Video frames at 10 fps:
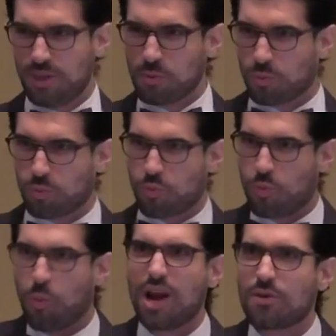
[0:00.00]
they
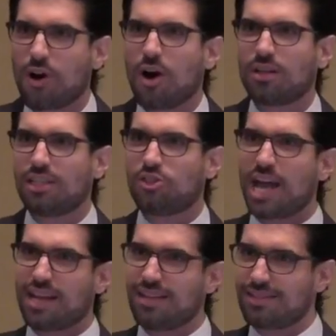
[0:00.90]
wear the Harley
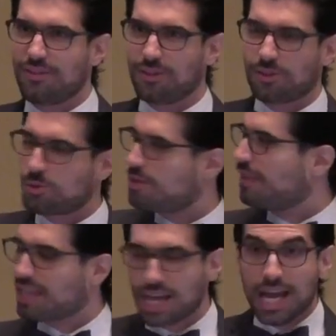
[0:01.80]
jackets, and they'll sort of
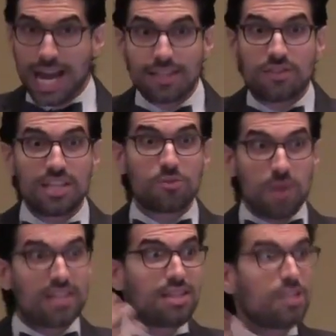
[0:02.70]
like it's
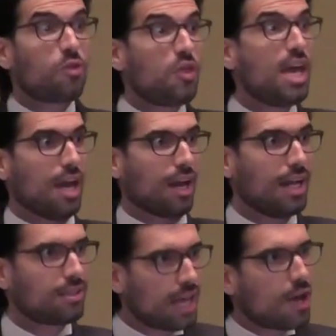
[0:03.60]
this thing.
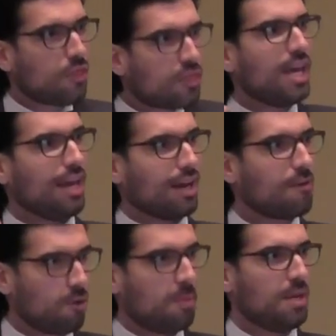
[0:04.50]
It's like a thing
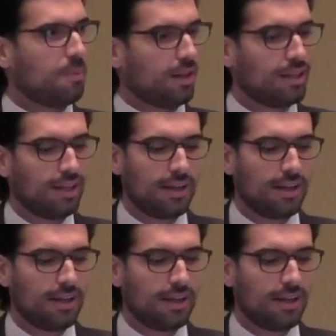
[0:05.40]
for people.